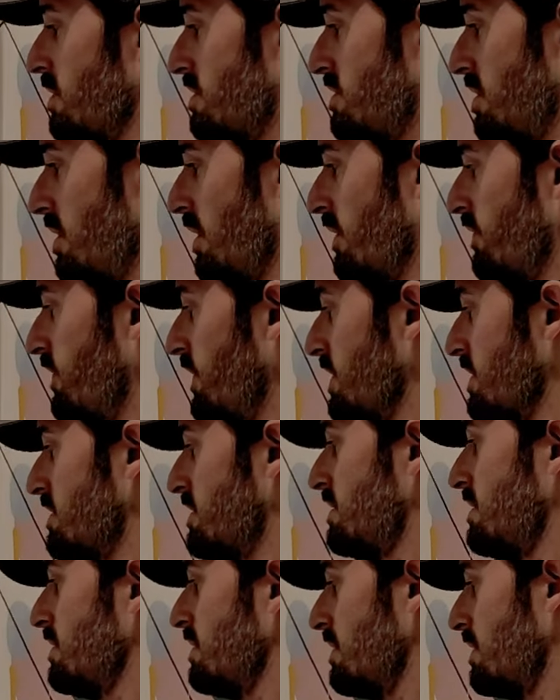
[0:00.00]

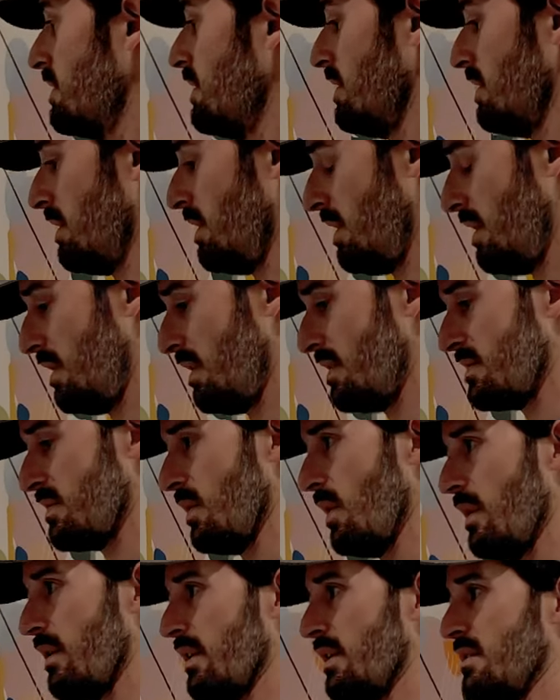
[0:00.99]
surface, as
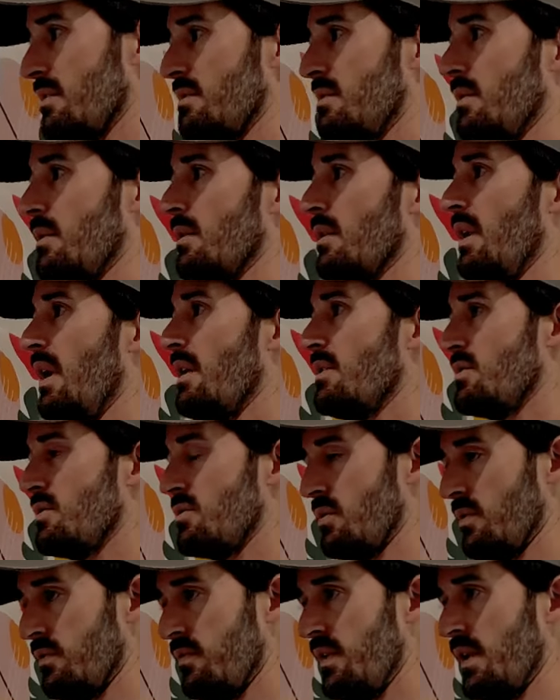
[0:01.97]
long as your edges
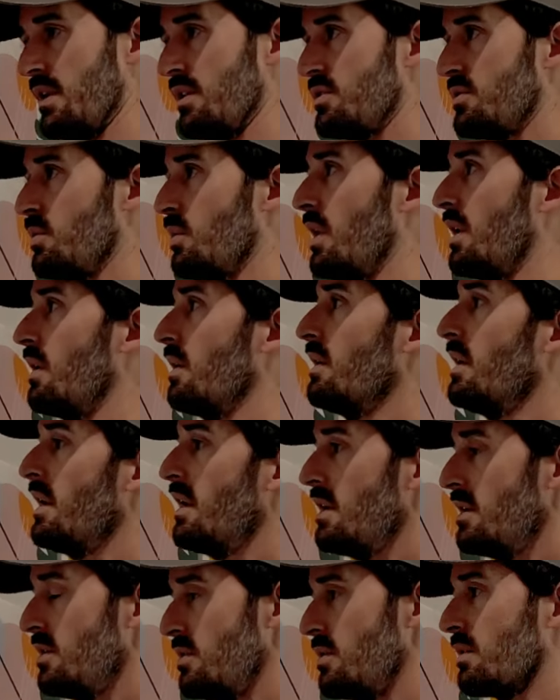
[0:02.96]
are finished well,
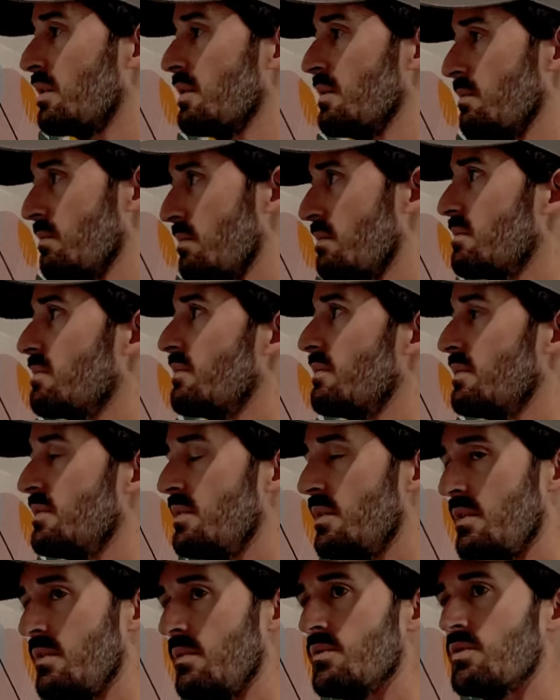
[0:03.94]
you can
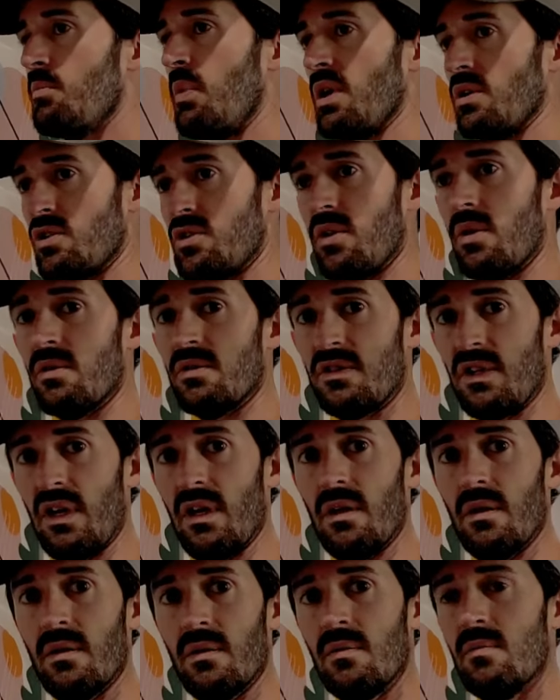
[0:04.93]
sponge those
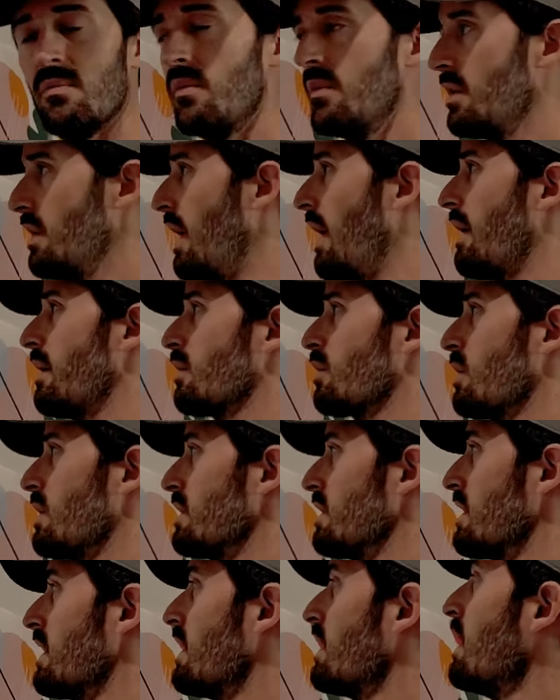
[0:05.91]
in
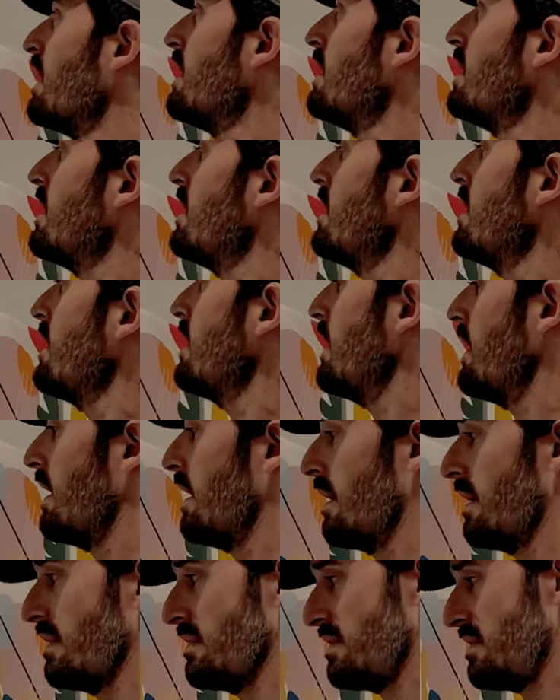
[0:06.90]
adequately.
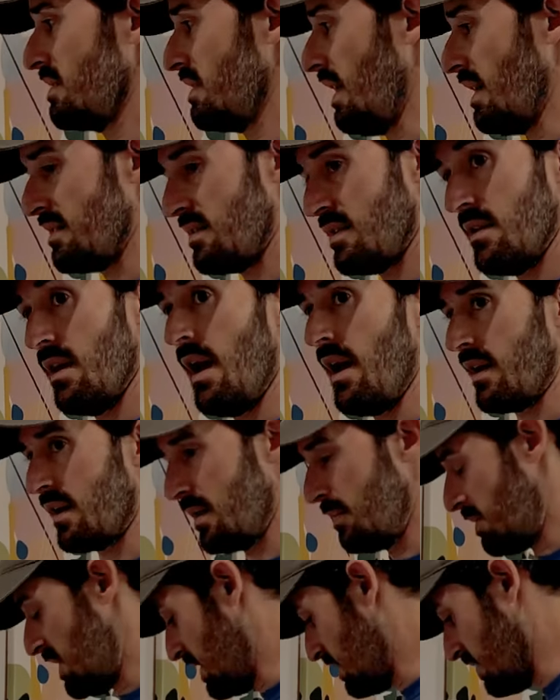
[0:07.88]
And that's not
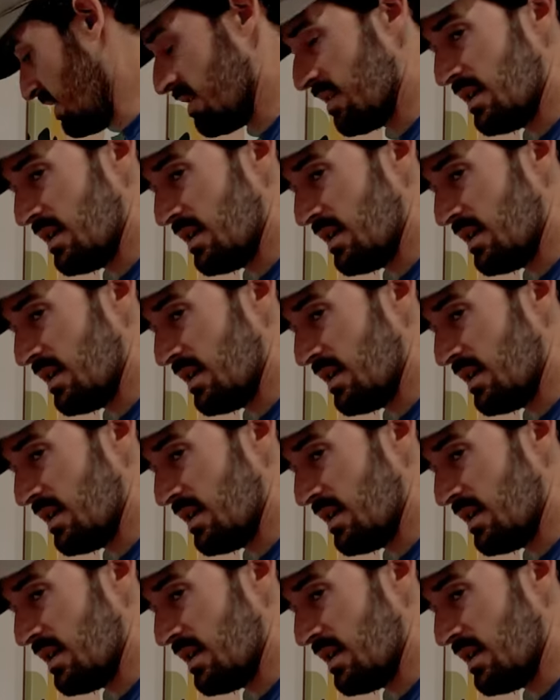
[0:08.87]
going to be